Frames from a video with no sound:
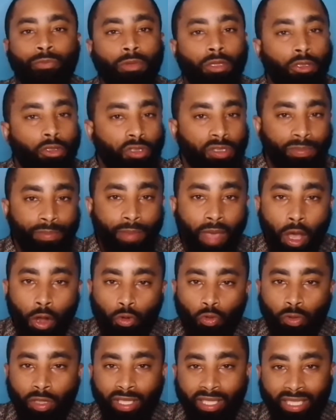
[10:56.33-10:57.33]
"You smell
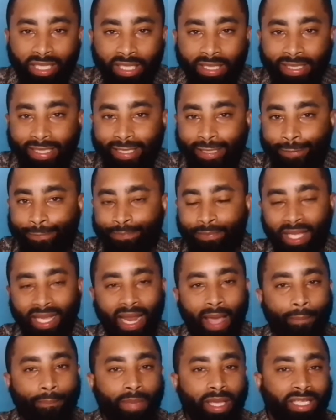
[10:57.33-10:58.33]
really good." And
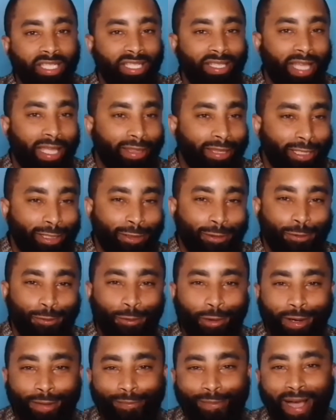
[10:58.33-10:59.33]
I mentioned that this is
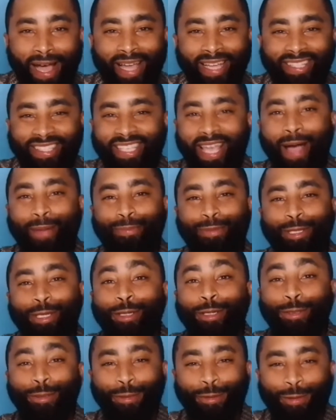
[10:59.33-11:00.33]
one of my top
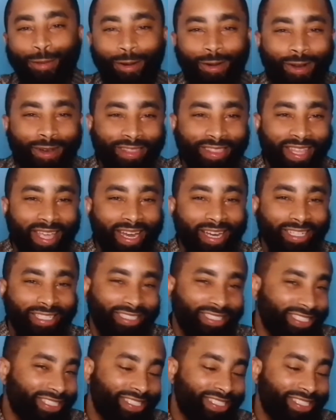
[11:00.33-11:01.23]
2 on there. She